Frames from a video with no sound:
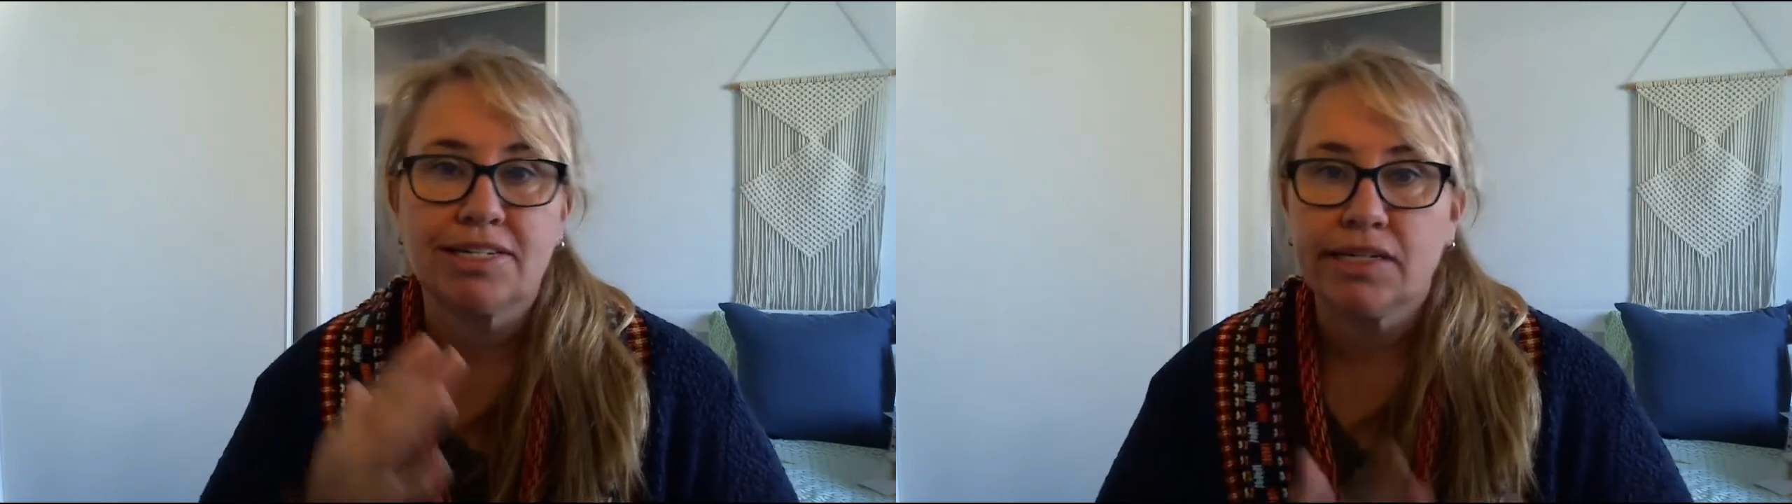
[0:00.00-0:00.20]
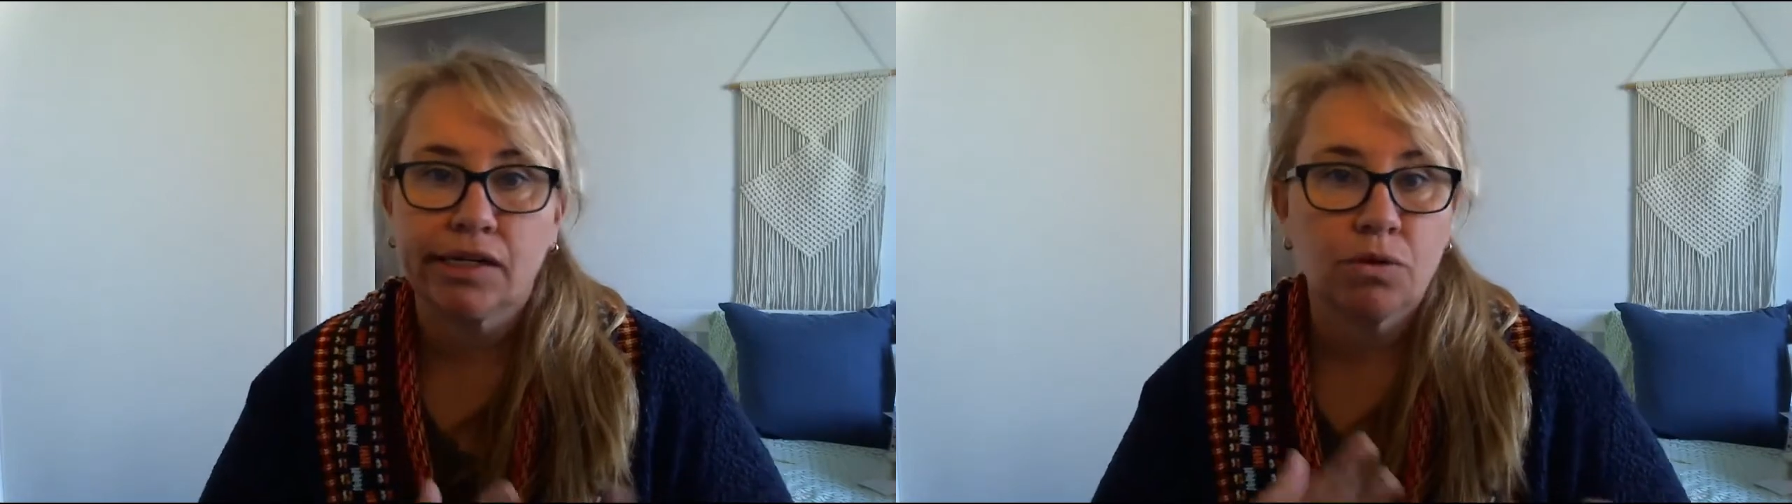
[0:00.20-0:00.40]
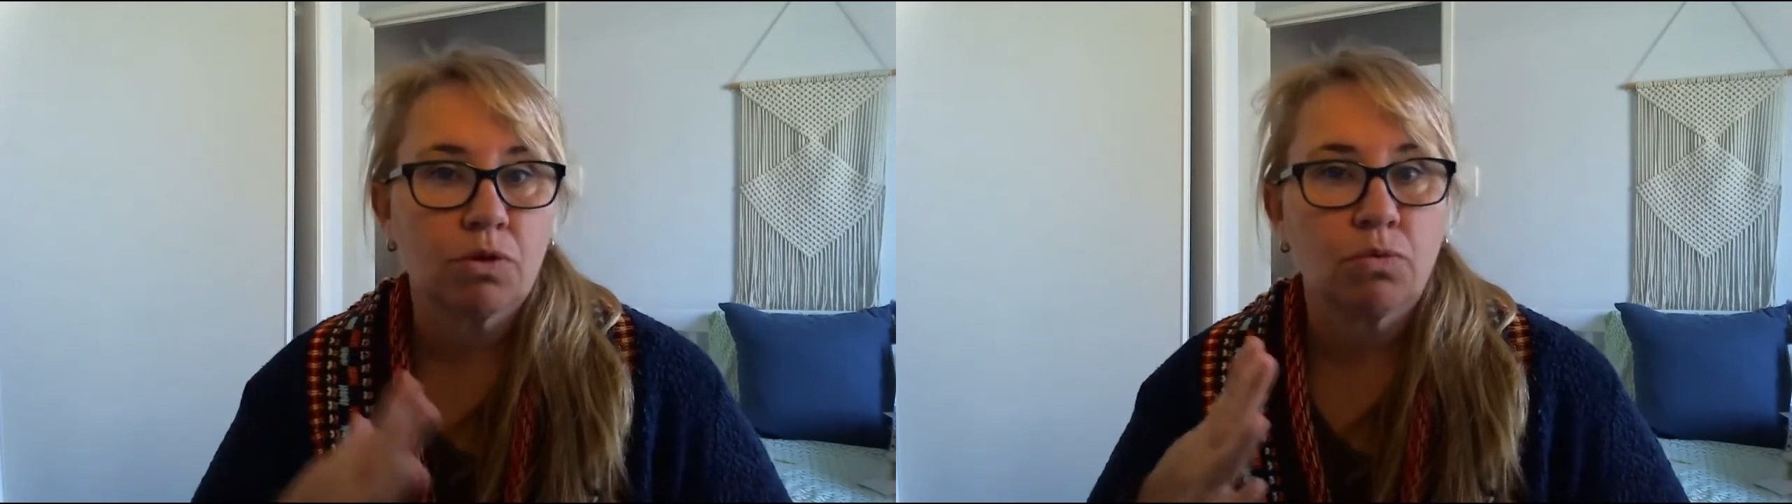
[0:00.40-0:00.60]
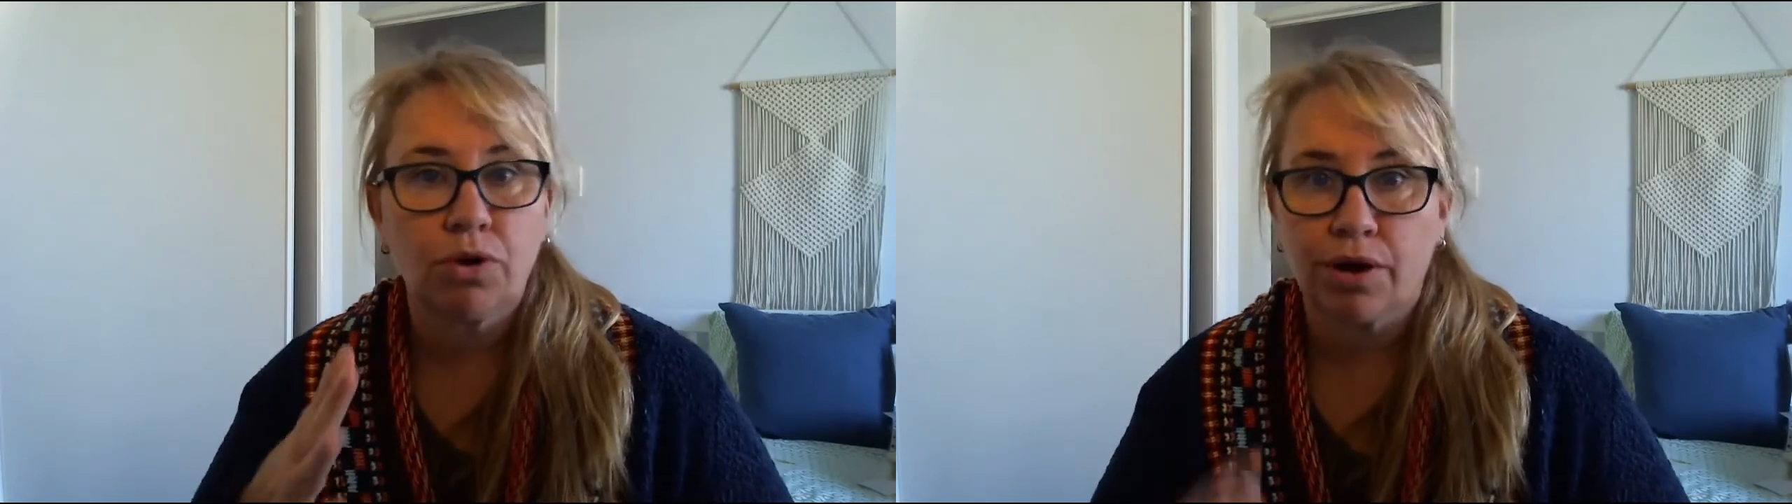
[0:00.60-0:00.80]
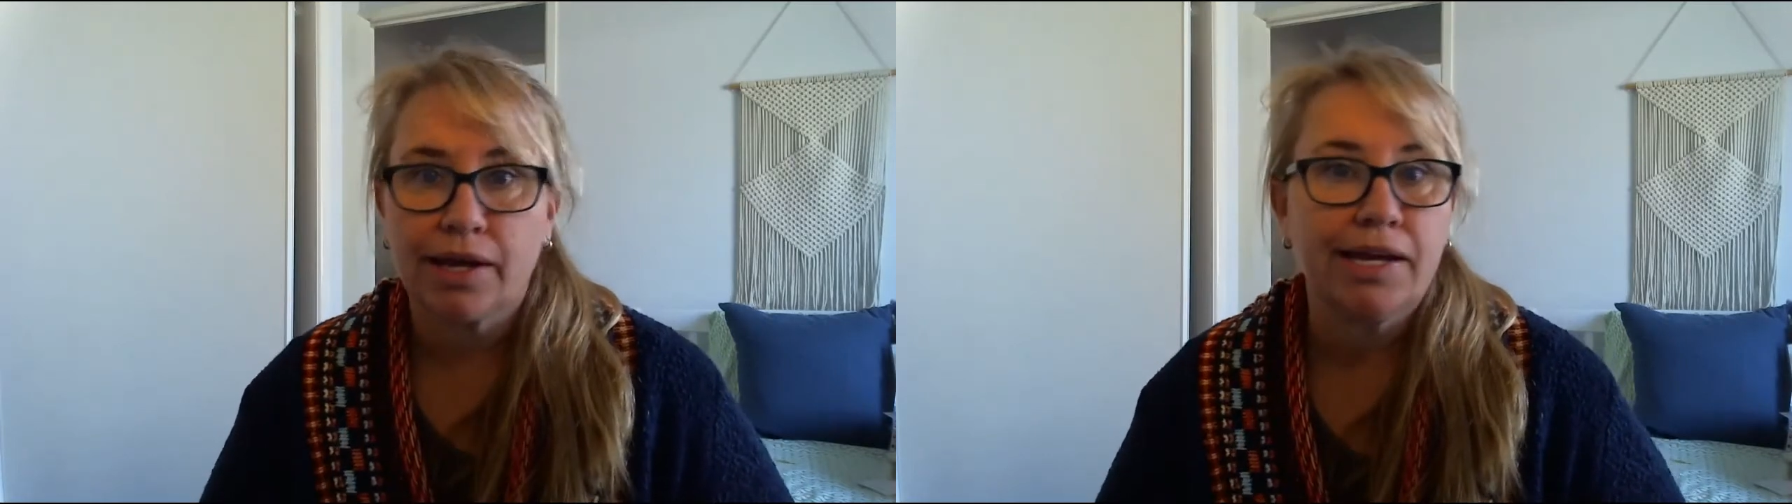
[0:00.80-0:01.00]
dealing with
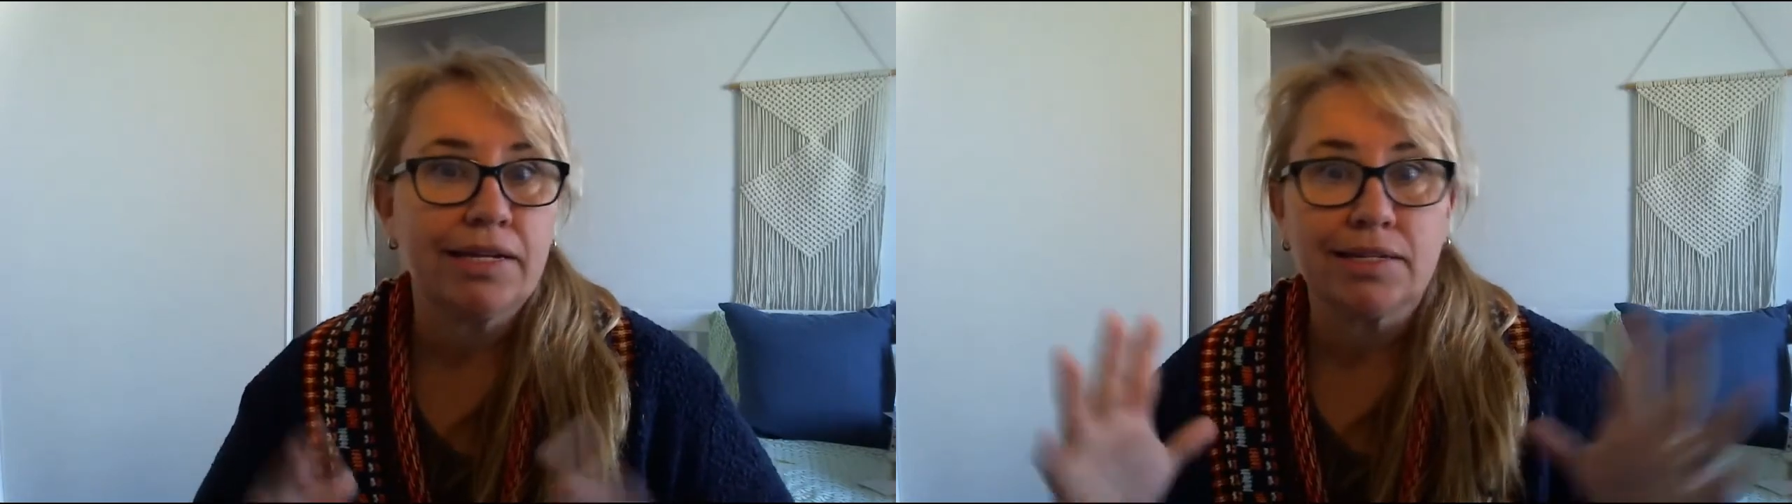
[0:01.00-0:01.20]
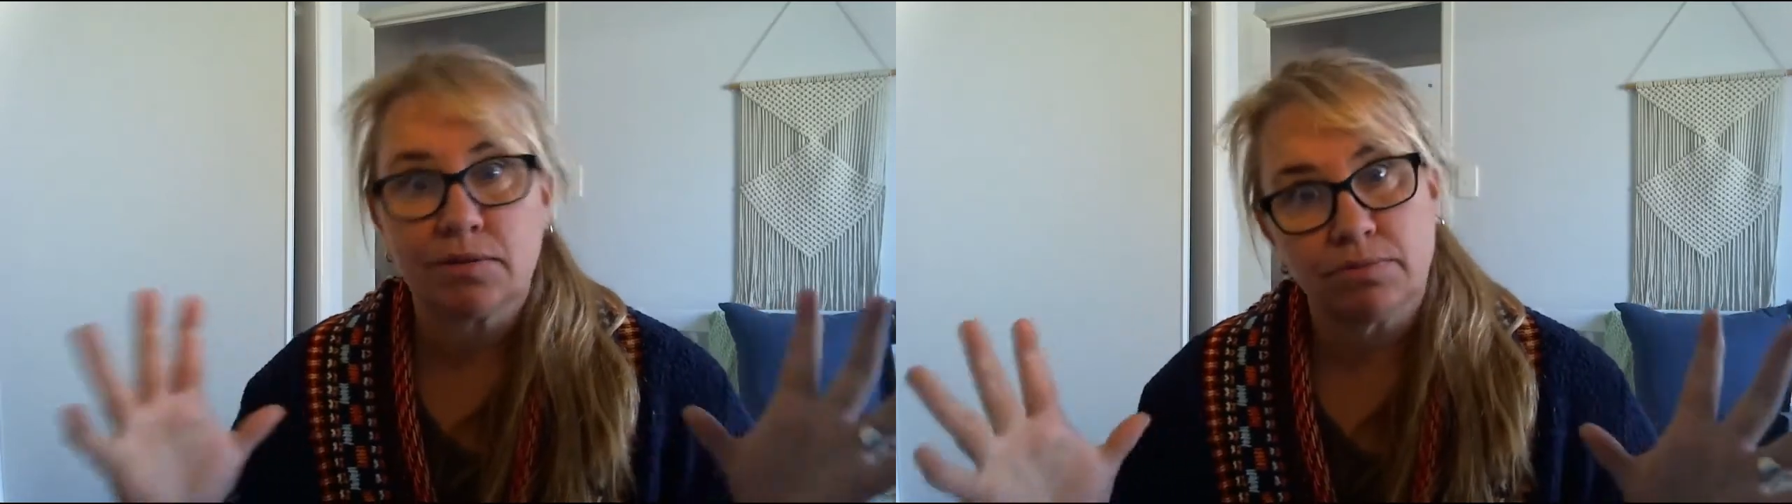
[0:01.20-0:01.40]
work, kids,